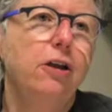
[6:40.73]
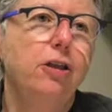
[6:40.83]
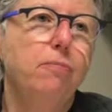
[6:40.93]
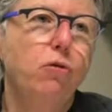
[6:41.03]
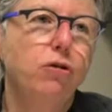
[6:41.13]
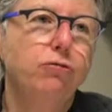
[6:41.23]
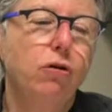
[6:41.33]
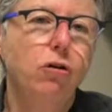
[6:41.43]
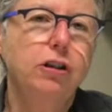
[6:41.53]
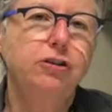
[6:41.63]
The board's
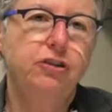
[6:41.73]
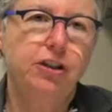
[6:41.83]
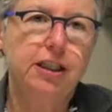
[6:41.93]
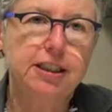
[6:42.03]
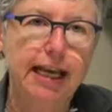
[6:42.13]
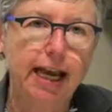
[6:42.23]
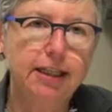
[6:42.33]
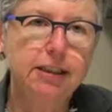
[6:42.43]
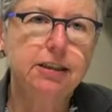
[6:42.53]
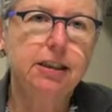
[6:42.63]
role is to set
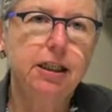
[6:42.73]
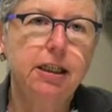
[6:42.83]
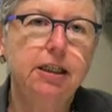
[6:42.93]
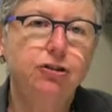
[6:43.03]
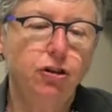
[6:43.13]
standards, clearly.